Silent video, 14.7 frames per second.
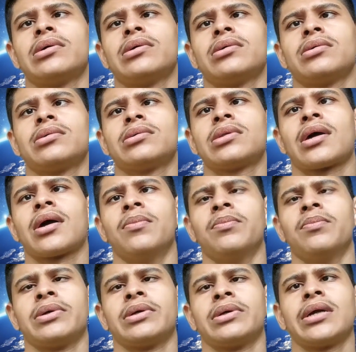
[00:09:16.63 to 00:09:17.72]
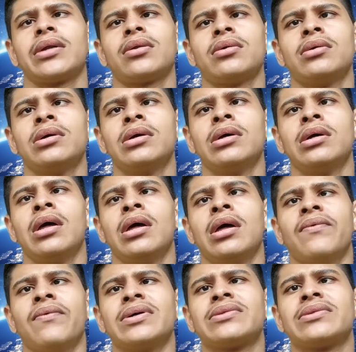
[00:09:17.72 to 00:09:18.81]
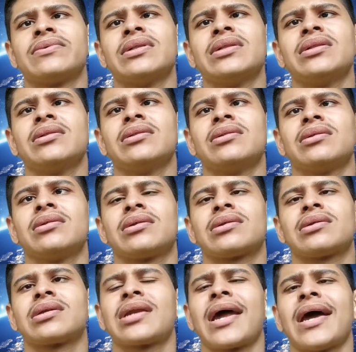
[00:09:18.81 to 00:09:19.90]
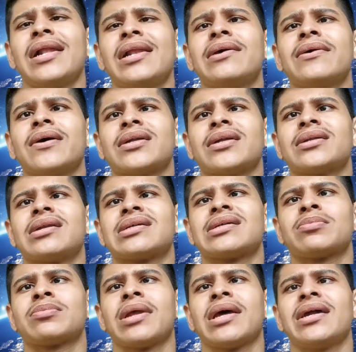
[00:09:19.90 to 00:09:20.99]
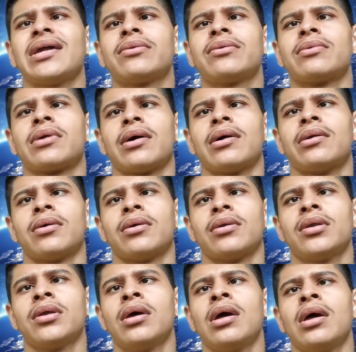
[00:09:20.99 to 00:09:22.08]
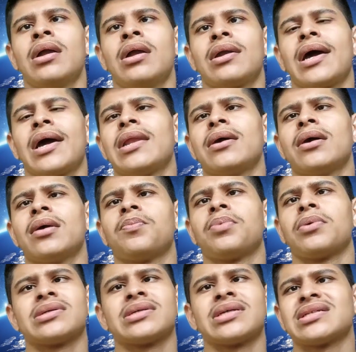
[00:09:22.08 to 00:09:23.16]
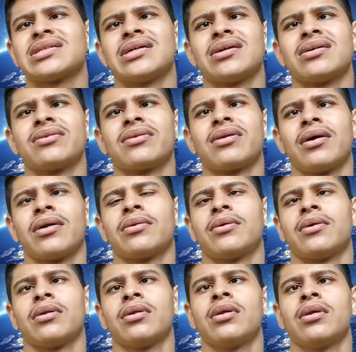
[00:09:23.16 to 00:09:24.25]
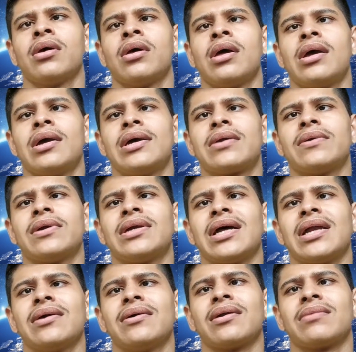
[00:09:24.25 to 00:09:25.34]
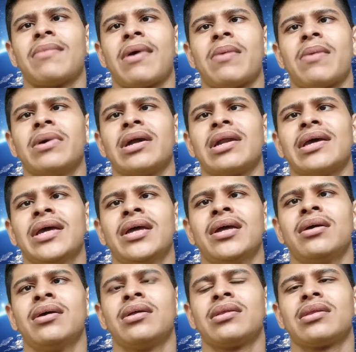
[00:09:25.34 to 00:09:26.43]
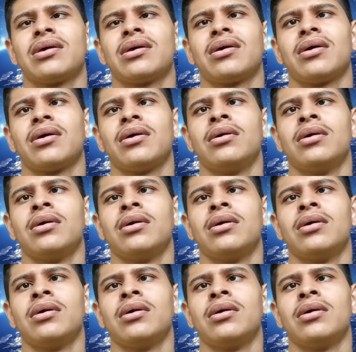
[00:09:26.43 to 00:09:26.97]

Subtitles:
the computer, which will tell your display to turn on, tell your processor to turn on, it will tell your memory, the